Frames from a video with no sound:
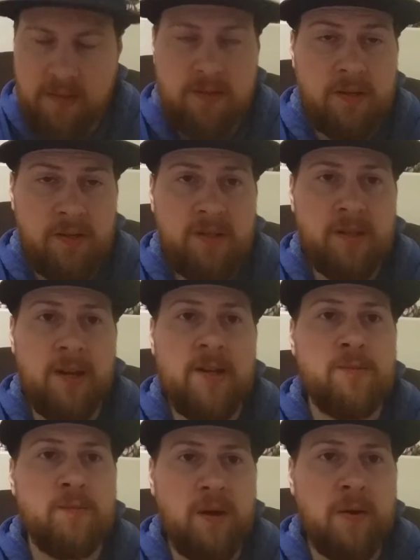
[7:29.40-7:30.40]
just
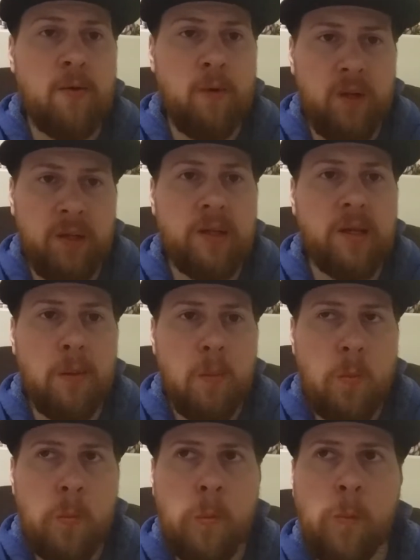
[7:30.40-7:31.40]
tastes better quality,
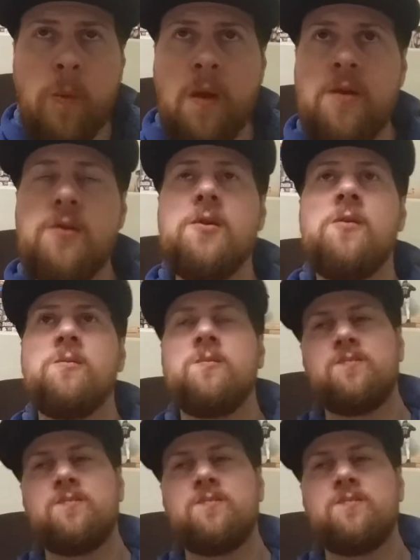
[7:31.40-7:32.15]
you know?